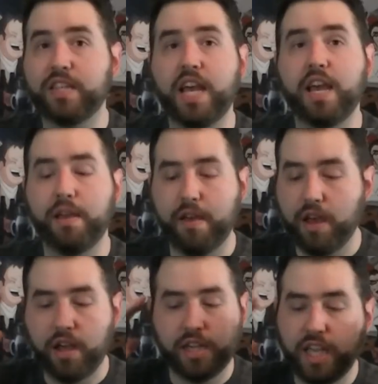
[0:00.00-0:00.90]
day,
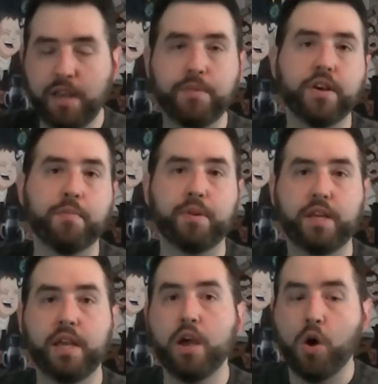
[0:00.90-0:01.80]
a, a game
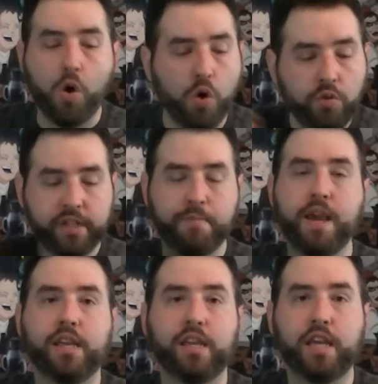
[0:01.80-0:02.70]
company only
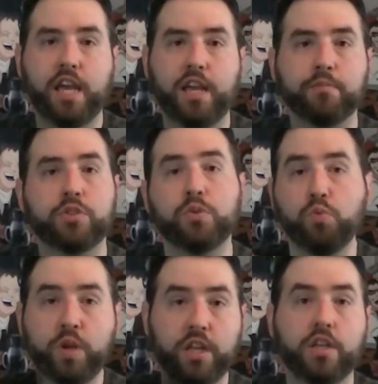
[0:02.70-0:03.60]
making games to
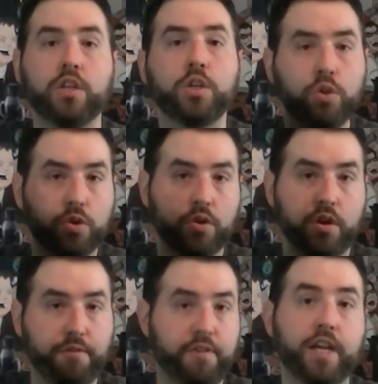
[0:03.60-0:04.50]
win your
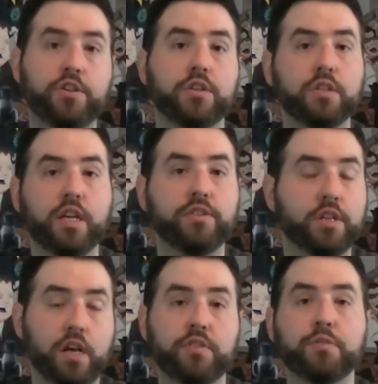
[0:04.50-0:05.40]
affection as a
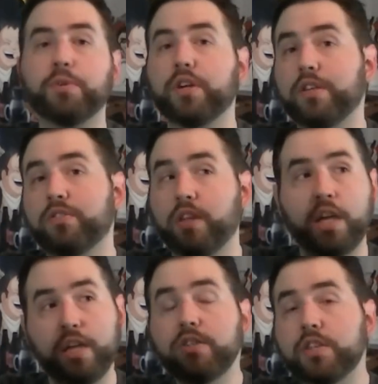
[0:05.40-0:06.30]
customer is,
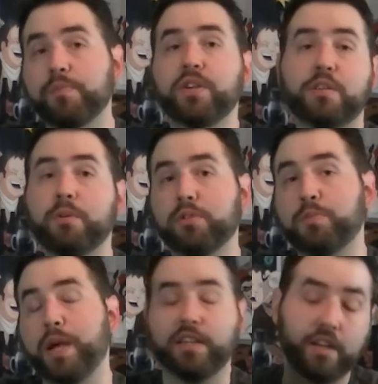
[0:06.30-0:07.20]
is something to be
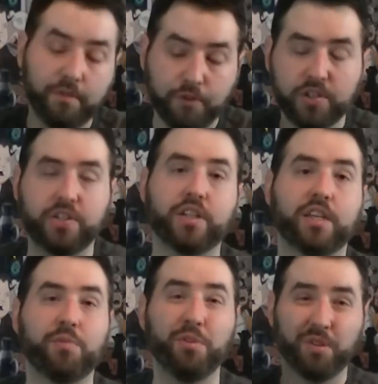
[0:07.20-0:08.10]
respected. And
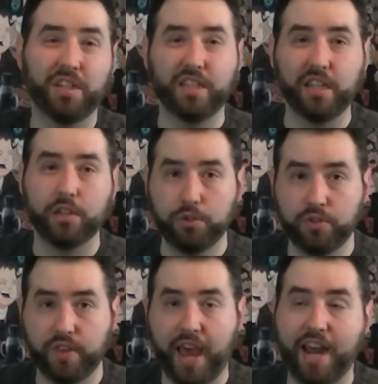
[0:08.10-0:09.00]
unfortunately, we really did
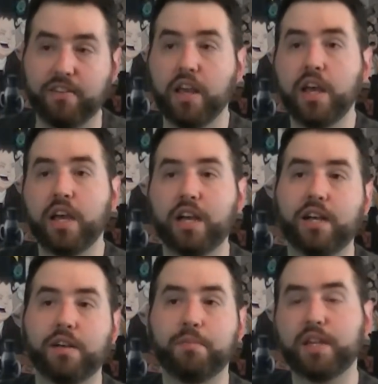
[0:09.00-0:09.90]
lose that.
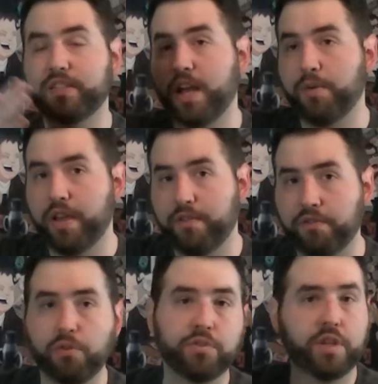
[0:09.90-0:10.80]
Uh, because now we have,
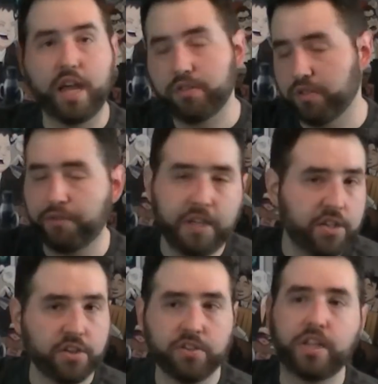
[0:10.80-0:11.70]
of course, extra
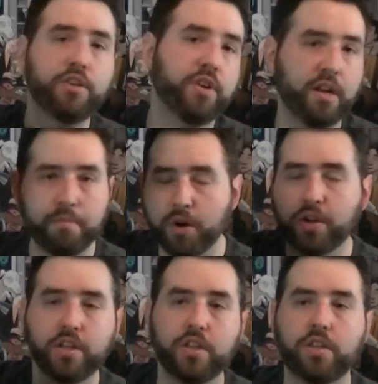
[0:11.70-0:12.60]
features they try to
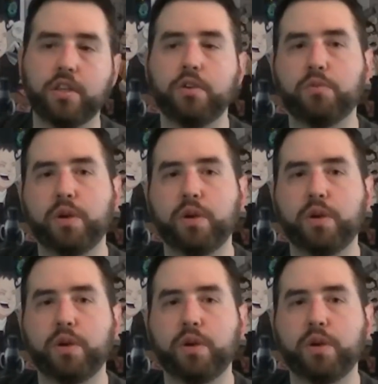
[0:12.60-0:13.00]
market you